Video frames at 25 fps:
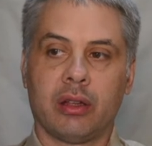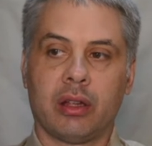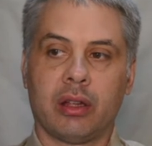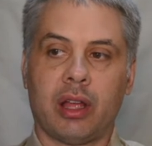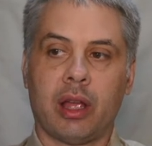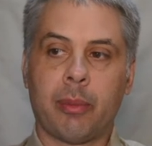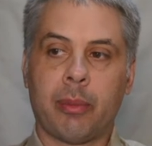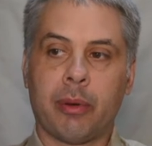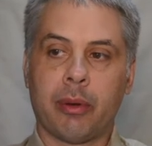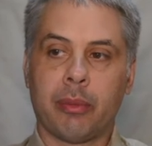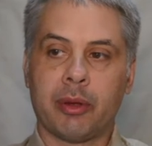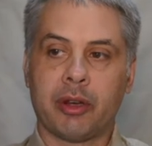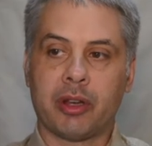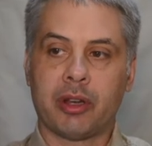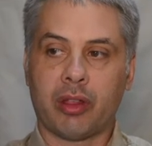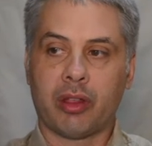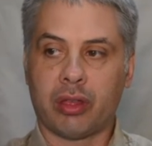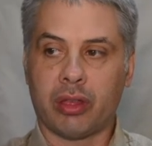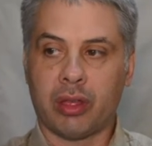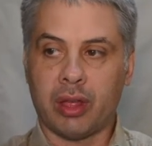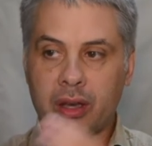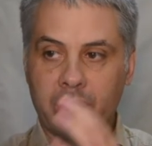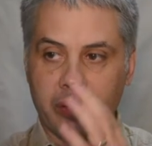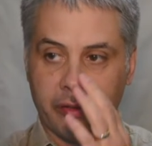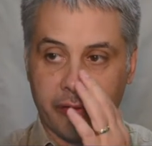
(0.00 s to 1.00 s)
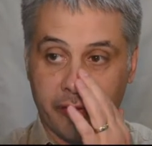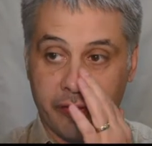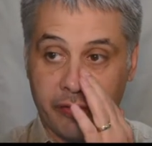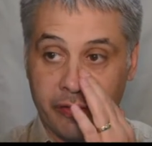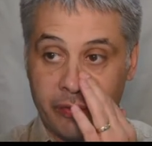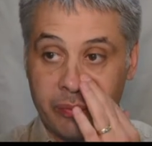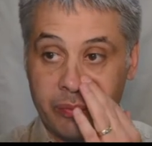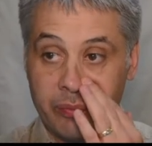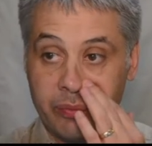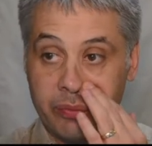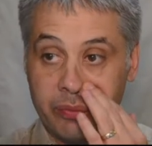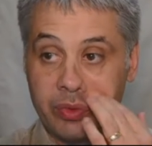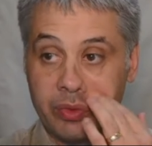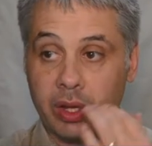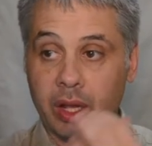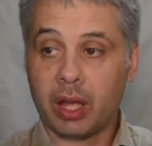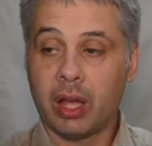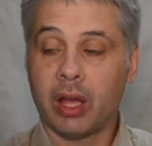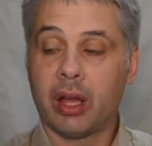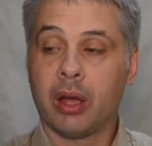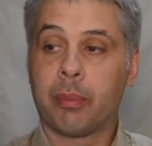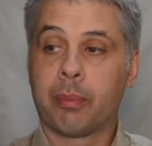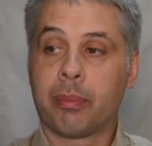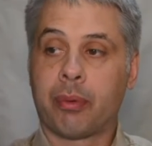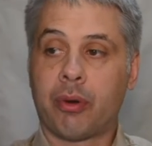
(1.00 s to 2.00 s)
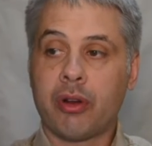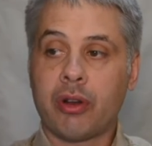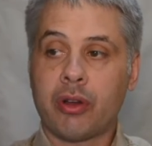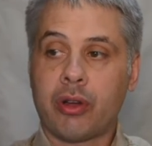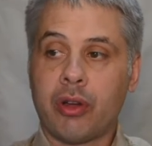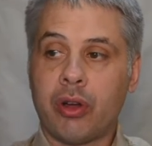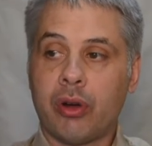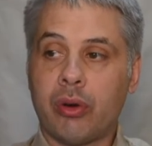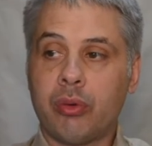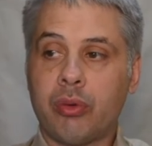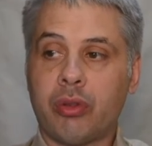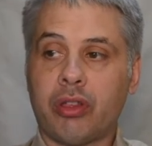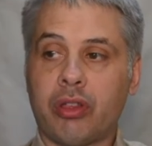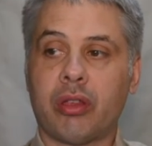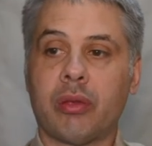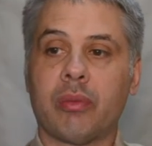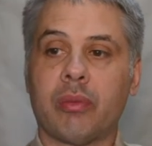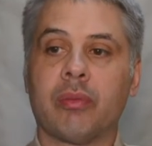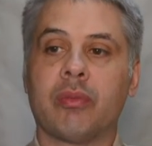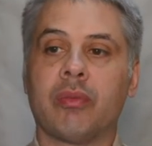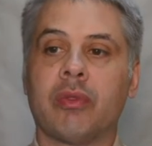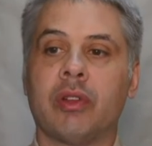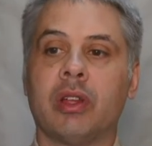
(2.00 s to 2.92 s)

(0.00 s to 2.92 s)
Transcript: implement a set of protocols